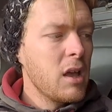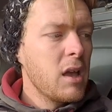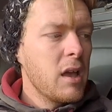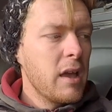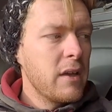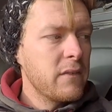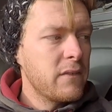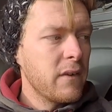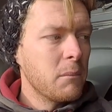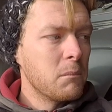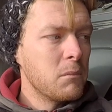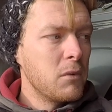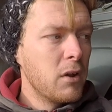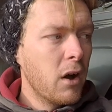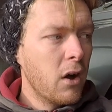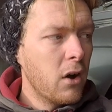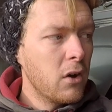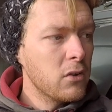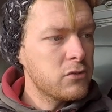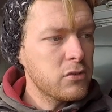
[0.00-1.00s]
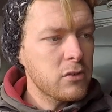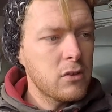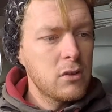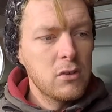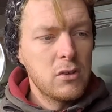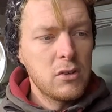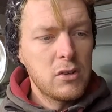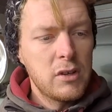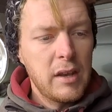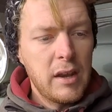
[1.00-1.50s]
If I'm not
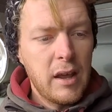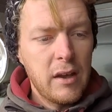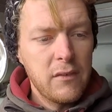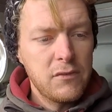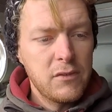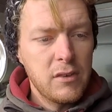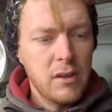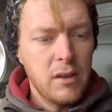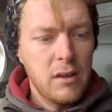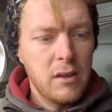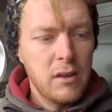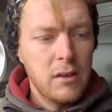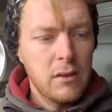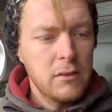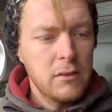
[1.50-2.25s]
looking after